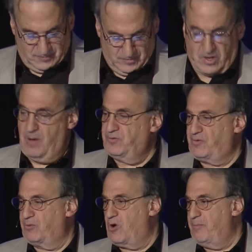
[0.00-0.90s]
If it comes
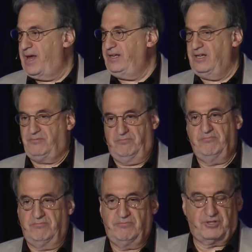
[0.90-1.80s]
from Khomeini,
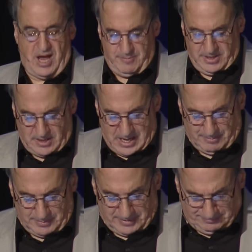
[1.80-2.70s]
it's got to be a
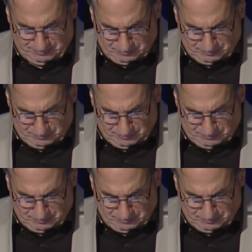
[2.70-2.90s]
compliment.